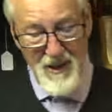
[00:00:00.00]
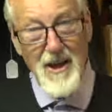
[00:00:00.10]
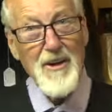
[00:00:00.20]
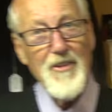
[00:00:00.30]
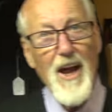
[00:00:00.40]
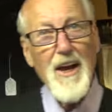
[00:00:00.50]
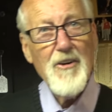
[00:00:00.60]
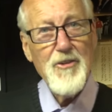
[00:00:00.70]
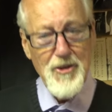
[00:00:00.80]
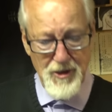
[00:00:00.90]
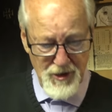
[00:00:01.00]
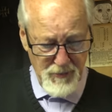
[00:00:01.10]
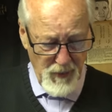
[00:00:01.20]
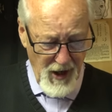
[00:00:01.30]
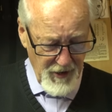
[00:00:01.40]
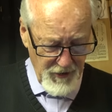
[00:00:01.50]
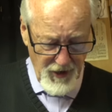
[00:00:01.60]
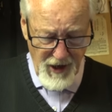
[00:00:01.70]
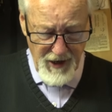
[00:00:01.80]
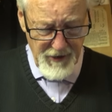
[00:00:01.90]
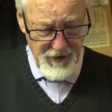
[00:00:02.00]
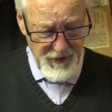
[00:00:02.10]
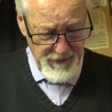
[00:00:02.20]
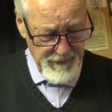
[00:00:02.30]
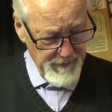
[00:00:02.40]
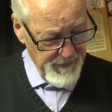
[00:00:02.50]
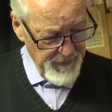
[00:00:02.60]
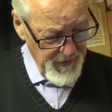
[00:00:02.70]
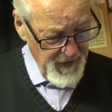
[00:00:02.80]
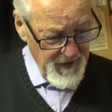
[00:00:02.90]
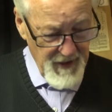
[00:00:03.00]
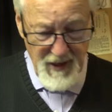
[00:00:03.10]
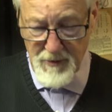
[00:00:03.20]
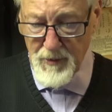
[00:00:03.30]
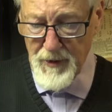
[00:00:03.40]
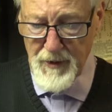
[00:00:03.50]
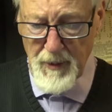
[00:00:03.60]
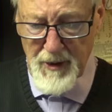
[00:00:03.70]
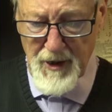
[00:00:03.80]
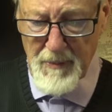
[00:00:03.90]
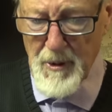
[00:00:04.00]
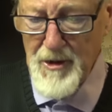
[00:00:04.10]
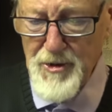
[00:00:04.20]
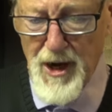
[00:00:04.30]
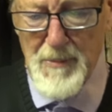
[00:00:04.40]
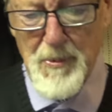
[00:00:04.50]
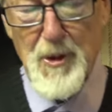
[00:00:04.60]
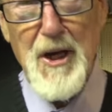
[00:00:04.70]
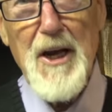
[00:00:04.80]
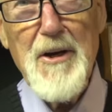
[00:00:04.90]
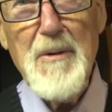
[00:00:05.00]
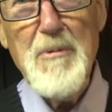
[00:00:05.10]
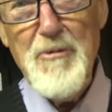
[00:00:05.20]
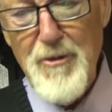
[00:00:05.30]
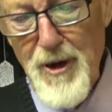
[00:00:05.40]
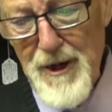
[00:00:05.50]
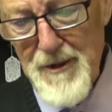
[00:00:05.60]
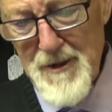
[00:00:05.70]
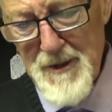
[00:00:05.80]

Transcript: A lot of daggers in this box, guys. I really better get my checkbook out, I'm afraid.